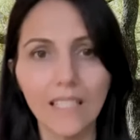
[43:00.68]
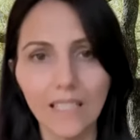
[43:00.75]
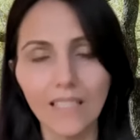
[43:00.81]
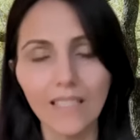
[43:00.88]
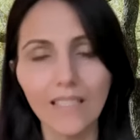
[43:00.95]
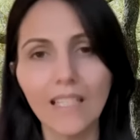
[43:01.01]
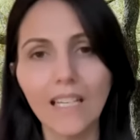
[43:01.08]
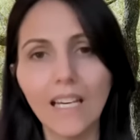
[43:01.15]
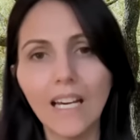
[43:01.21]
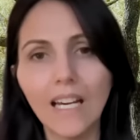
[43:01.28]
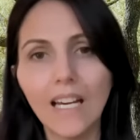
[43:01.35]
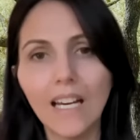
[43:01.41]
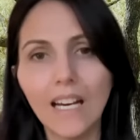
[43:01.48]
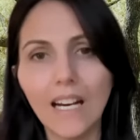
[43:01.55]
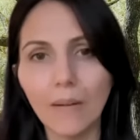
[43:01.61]
is
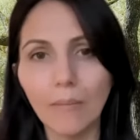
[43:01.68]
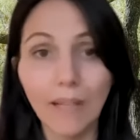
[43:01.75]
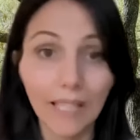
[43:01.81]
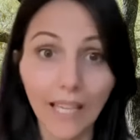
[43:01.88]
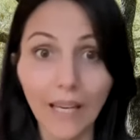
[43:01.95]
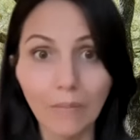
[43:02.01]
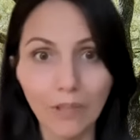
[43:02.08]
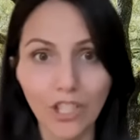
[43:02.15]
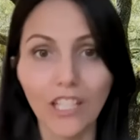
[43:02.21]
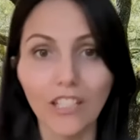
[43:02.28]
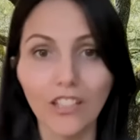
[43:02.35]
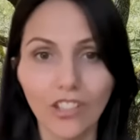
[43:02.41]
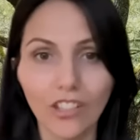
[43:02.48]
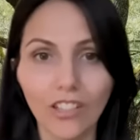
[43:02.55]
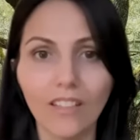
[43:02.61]
a game
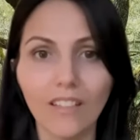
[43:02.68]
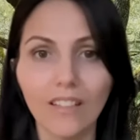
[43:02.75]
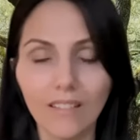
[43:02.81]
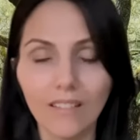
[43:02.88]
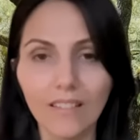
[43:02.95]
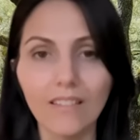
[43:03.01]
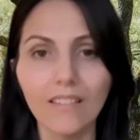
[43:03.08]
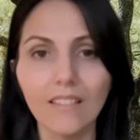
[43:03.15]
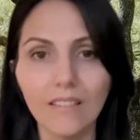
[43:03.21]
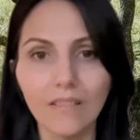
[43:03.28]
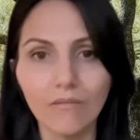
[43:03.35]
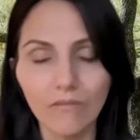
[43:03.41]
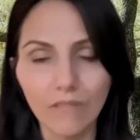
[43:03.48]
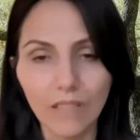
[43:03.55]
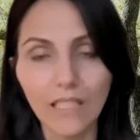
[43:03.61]
changer, that this
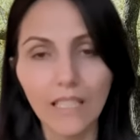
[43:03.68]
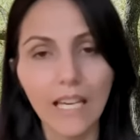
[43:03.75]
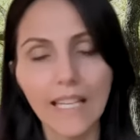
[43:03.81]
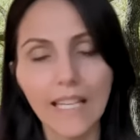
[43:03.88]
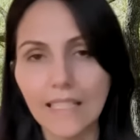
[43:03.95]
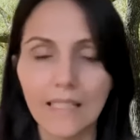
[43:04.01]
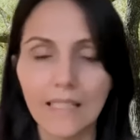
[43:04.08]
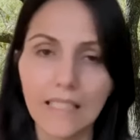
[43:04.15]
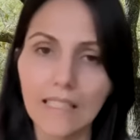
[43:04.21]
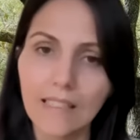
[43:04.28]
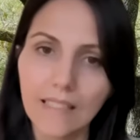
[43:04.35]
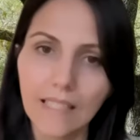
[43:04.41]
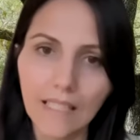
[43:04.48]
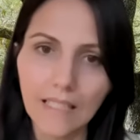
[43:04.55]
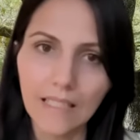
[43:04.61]
is really
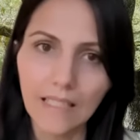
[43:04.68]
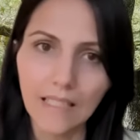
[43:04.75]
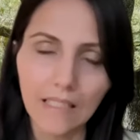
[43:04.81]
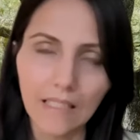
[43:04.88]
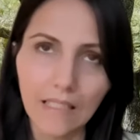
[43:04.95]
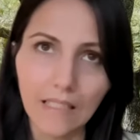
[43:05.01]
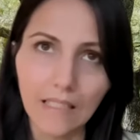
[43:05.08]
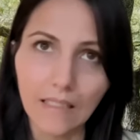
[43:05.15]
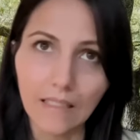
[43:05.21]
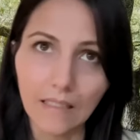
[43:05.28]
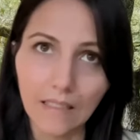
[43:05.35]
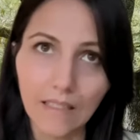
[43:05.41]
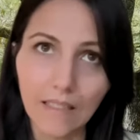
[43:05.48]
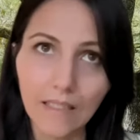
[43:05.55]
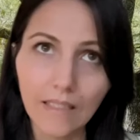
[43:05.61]
it's
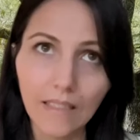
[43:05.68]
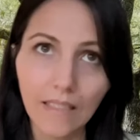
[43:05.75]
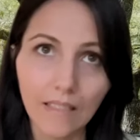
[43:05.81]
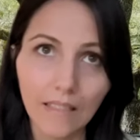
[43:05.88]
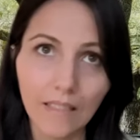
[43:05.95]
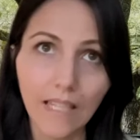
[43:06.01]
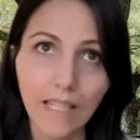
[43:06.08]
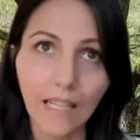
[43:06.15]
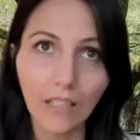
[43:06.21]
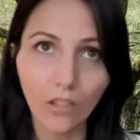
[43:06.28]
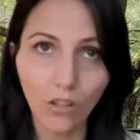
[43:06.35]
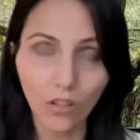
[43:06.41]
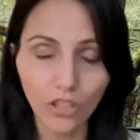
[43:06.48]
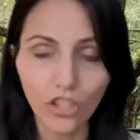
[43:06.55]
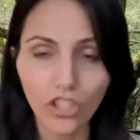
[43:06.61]
a
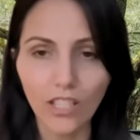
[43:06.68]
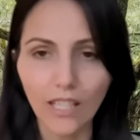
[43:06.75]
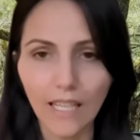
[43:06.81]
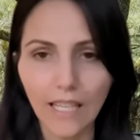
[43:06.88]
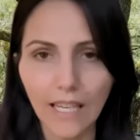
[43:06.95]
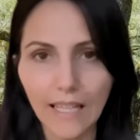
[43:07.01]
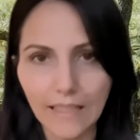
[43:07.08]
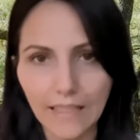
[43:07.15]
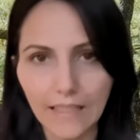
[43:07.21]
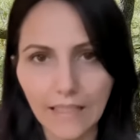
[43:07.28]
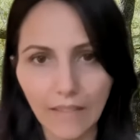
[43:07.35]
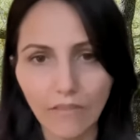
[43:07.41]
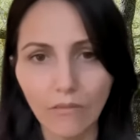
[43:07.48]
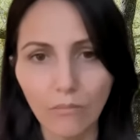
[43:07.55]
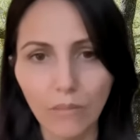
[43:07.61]
technology that has
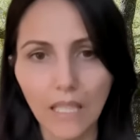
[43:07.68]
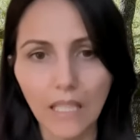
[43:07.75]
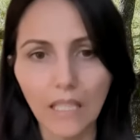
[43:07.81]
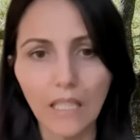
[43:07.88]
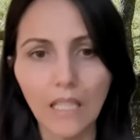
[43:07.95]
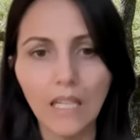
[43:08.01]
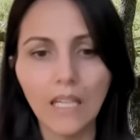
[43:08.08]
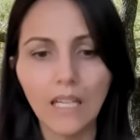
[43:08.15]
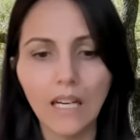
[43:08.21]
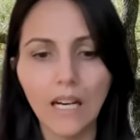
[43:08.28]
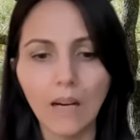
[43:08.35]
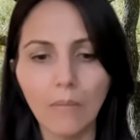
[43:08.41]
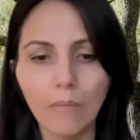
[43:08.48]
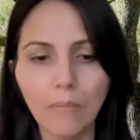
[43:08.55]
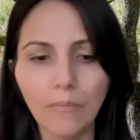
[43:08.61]
never been
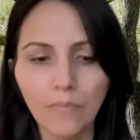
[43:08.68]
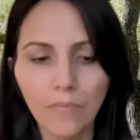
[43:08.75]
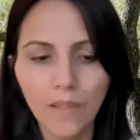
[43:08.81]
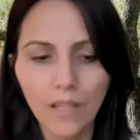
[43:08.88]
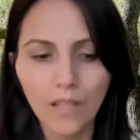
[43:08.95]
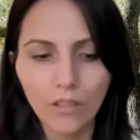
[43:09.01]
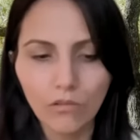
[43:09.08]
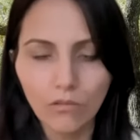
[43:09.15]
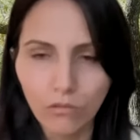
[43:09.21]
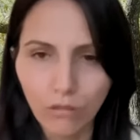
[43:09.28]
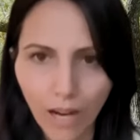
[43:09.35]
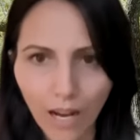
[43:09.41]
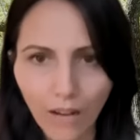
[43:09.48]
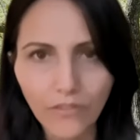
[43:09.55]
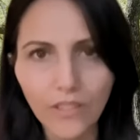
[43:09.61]

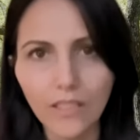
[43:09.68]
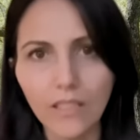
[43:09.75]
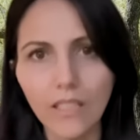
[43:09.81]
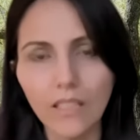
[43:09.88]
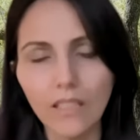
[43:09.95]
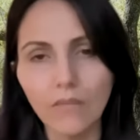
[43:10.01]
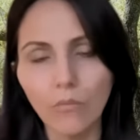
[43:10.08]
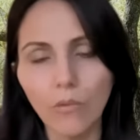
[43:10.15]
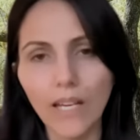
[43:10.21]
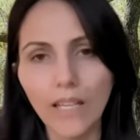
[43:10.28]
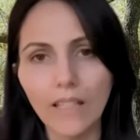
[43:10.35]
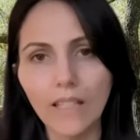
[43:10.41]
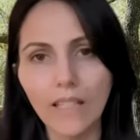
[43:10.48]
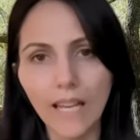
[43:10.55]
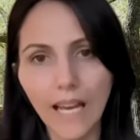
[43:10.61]
crafted in the way
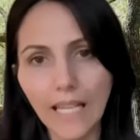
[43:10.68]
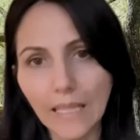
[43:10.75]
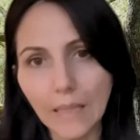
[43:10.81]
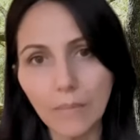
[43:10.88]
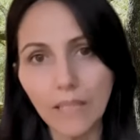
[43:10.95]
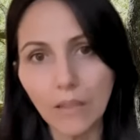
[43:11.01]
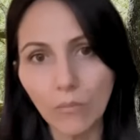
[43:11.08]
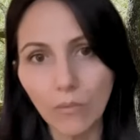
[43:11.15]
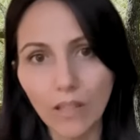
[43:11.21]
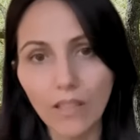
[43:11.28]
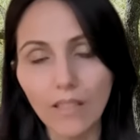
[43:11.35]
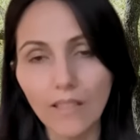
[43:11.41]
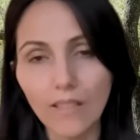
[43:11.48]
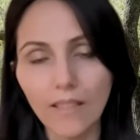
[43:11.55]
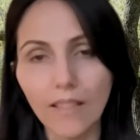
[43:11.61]
that it has been with
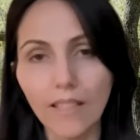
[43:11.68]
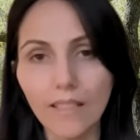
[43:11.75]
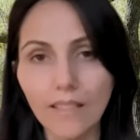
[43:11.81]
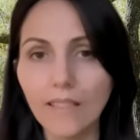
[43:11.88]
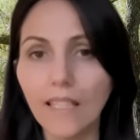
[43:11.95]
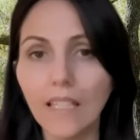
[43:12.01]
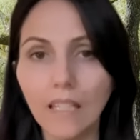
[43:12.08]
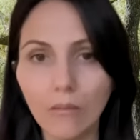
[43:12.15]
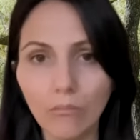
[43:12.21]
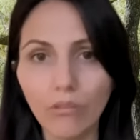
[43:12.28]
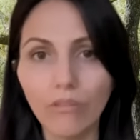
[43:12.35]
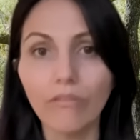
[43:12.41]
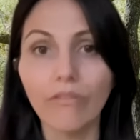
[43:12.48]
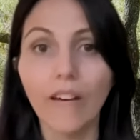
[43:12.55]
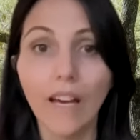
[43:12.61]
this, and they're seeing
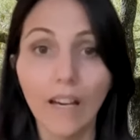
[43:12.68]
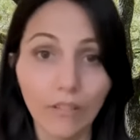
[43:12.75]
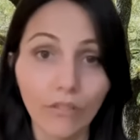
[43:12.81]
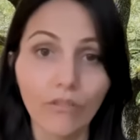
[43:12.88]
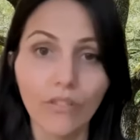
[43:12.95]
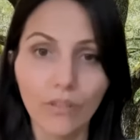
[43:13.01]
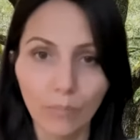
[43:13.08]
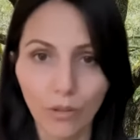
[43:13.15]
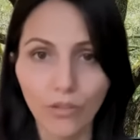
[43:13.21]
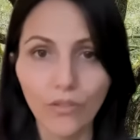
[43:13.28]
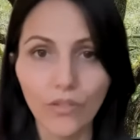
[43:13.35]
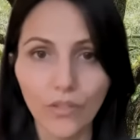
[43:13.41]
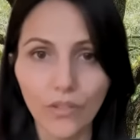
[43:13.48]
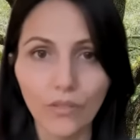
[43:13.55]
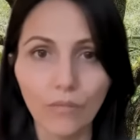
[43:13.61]
profound
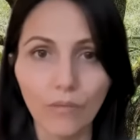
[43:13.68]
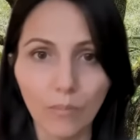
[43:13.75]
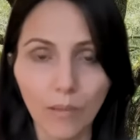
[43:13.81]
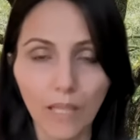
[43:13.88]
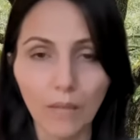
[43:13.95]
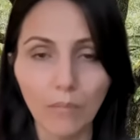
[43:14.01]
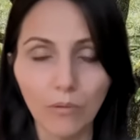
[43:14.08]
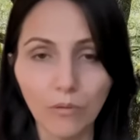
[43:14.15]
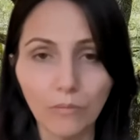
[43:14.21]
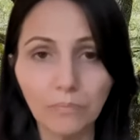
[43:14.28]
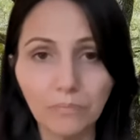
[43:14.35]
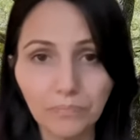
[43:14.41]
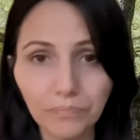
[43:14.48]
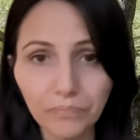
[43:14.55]
responses with people.